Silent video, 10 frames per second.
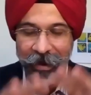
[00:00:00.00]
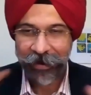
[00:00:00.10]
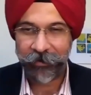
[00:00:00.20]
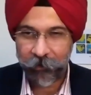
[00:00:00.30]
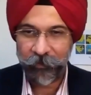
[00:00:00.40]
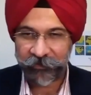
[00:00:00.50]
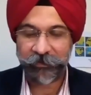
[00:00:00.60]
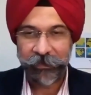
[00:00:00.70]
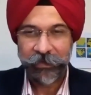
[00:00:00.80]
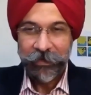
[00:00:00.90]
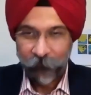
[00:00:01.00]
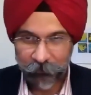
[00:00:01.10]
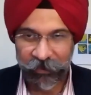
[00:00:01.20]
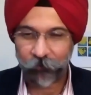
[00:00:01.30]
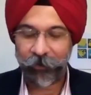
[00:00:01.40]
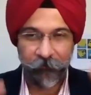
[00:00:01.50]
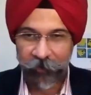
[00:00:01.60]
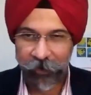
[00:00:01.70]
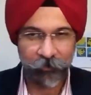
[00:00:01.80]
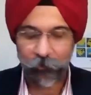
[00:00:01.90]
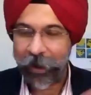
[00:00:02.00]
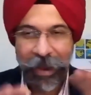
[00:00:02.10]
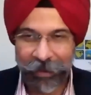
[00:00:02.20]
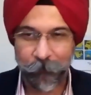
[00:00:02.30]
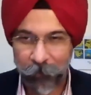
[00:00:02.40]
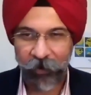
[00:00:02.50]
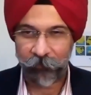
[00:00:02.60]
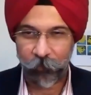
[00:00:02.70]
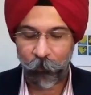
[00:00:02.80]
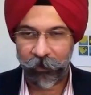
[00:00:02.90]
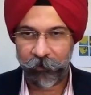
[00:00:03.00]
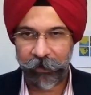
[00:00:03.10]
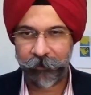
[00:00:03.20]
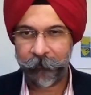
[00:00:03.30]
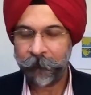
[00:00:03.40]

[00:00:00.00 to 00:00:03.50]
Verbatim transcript: I had done business from South Africa to any part of the world, right?